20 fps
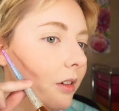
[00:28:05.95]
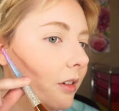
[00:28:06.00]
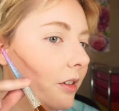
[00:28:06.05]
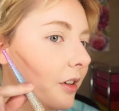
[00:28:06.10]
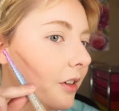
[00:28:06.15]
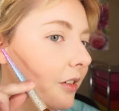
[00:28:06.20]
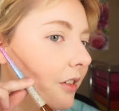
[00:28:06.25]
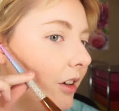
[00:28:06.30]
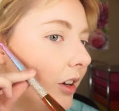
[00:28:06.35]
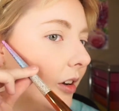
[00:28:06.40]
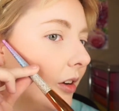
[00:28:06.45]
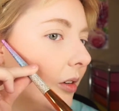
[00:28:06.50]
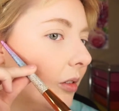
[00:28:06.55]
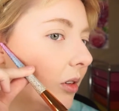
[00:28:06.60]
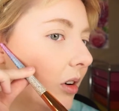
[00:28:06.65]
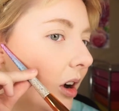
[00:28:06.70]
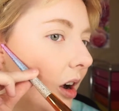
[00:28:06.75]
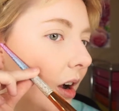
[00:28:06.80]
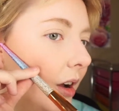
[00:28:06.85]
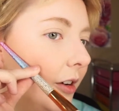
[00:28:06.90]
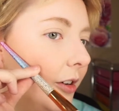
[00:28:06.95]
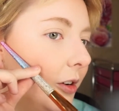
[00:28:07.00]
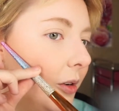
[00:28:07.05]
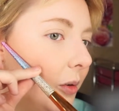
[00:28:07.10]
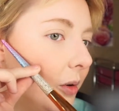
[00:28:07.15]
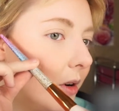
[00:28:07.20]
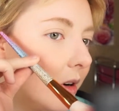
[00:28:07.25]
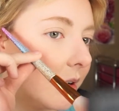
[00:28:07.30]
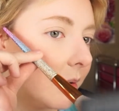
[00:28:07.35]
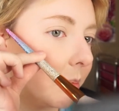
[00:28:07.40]
Just, you know,
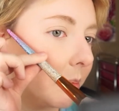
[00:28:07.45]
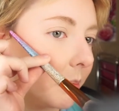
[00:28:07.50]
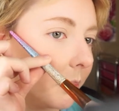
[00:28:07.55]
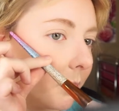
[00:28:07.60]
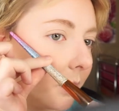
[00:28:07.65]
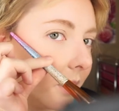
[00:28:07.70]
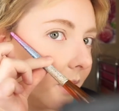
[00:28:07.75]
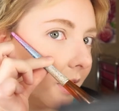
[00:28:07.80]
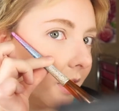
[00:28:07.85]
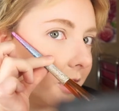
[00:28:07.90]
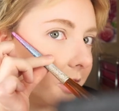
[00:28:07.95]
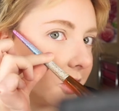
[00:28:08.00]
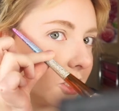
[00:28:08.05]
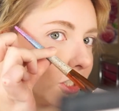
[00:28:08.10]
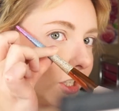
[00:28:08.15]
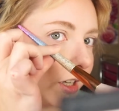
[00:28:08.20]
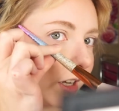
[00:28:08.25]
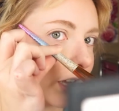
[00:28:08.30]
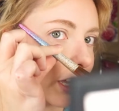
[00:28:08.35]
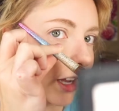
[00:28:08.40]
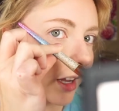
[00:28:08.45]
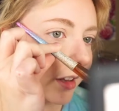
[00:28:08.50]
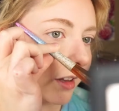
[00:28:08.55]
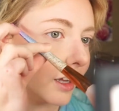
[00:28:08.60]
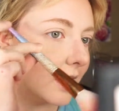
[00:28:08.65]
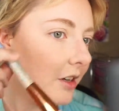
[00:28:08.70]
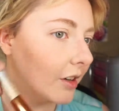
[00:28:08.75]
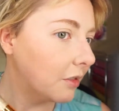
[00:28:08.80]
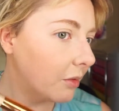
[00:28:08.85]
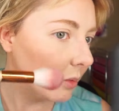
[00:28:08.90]
contour, blush,
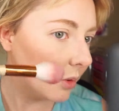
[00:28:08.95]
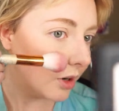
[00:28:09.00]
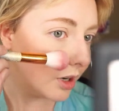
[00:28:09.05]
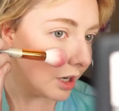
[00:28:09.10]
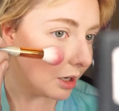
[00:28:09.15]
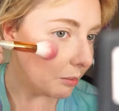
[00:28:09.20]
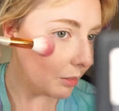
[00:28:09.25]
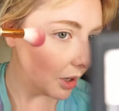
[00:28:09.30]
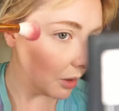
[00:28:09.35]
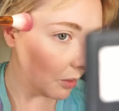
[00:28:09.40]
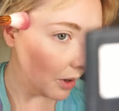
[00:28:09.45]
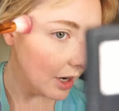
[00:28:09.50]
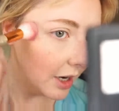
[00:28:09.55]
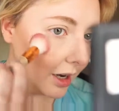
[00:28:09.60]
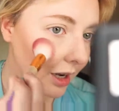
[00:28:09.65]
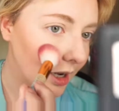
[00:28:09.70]
highlight, just working my way